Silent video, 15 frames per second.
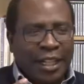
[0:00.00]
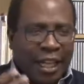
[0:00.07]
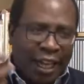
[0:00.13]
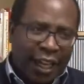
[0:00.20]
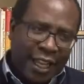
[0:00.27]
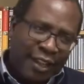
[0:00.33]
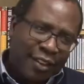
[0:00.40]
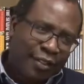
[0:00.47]

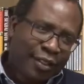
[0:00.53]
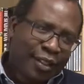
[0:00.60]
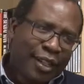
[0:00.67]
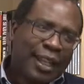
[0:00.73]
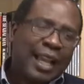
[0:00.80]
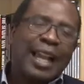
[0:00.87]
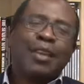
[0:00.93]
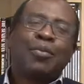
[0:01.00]
I have a
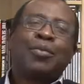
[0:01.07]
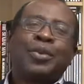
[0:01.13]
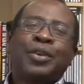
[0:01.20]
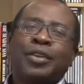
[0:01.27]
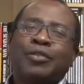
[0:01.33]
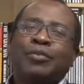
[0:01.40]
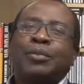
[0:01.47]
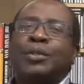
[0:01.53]
library
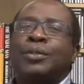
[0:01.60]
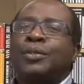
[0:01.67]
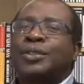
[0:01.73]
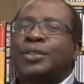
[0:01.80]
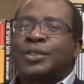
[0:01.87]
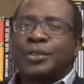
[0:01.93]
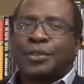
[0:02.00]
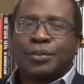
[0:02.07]
of
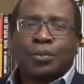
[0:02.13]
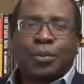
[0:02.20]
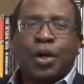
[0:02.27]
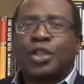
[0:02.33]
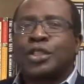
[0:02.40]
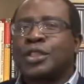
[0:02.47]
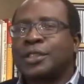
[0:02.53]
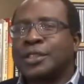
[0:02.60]
books on
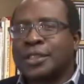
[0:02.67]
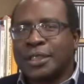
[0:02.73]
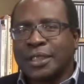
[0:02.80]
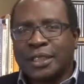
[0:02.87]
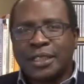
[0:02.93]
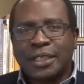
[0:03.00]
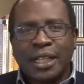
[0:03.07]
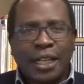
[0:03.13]
personal
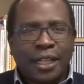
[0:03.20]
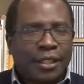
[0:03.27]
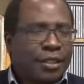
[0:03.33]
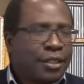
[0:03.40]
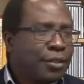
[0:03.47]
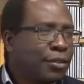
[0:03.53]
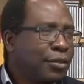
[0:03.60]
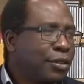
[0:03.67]

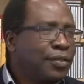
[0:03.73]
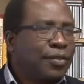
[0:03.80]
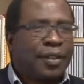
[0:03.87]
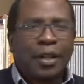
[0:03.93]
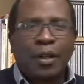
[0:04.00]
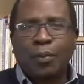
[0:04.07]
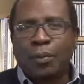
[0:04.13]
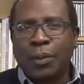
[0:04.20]
success,
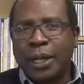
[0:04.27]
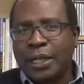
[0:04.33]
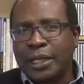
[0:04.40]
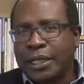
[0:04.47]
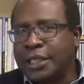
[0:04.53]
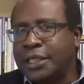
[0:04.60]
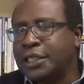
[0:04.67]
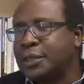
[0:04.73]
development,
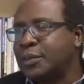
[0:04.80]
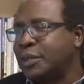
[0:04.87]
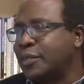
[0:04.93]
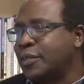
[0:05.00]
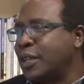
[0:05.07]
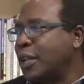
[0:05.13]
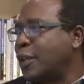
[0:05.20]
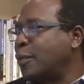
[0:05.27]
leadership
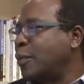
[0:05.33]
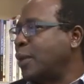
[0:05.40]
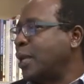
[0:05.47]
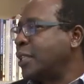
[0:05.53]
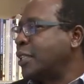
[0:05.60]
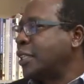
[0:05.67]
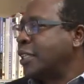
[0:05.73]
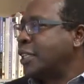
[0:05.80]

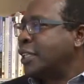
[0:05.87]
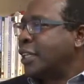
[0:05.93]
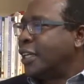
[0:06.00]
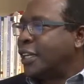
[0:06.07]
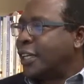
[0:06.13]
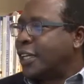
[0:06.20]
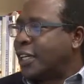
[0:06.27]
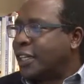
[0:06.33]
development,
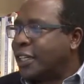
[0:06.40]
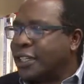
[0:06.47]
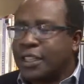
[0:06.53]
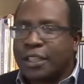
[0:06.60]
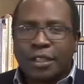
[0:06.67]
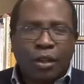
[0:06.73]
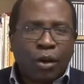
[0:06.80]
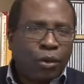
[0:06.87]

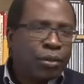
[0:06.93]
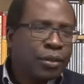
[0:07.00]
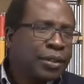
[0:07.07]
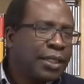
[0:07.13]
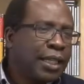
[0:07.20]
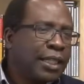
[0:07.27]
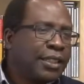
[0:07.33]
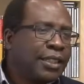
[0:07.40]
goal
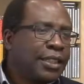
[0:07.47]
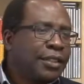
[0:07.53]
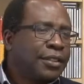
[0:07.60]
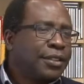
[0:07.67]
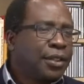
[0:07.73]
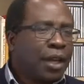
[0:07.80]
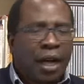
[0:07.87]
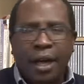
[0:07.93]
setting,
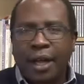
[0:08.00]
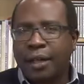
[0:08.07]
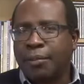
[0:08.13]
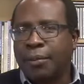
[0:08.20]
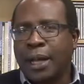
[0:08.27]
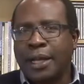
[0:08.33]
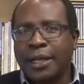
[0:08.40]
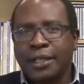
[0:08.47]

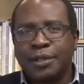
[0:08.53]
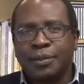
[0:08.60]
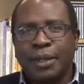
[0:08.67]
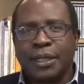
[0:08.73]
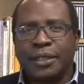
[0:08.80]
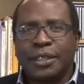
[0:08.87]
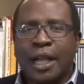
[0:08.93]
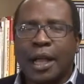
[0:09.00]
time
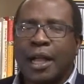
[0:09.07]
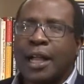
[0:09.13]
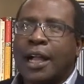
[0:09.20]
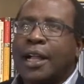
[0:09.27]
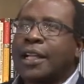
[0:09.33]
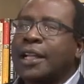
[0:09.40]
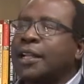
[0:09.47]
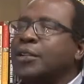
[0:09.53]
management.
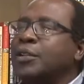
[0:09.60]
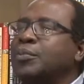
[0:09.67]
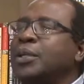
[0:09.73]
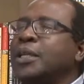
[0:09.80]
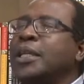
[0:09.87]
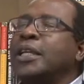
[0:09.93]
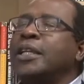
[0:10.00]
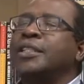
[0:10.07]
I cannot
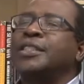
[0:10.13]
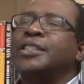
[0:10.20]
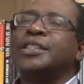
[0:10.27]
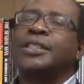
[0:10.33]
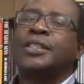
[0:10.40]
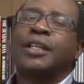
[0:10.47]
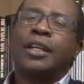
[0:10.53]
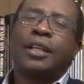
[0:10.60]
begin to
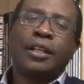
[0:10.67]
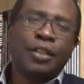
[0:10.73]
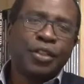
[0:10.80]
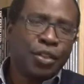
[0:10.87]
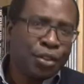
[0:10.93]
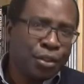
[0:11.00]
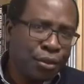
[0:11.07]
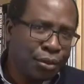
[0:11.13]
tell
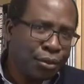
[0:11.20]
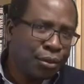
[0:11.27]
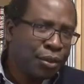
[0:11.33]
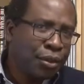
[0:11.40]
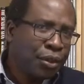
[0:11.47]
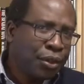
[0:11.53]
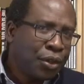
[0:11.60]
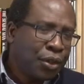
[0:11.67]
you
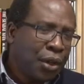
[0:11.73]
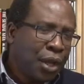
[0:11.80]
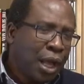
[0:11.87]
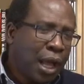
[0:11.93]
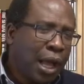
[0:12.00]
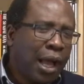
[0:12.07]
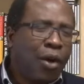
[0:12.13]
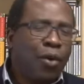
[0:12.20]

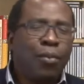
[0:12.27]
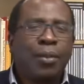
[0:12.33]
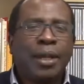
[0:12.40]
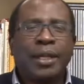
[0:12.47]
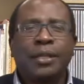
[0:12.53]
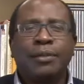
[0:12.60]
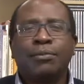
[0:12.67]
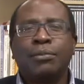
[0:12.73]
how
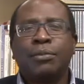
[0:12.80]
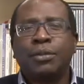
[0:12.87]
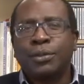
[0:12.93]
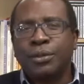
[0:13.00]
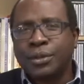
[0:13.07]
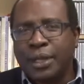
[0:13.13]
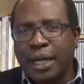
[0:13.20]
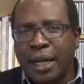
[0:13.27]
many
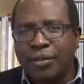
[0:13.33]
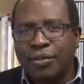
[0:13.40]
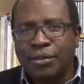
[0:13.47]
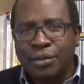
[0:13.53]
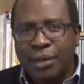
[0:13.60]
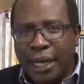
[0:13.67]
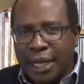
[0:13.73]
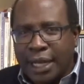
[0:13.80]
books I have
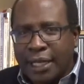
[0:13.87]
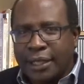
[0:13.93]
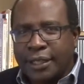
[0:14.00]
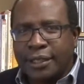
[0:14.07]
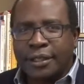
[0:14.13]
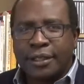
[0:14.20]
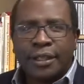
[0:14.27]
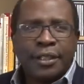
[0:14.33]
read and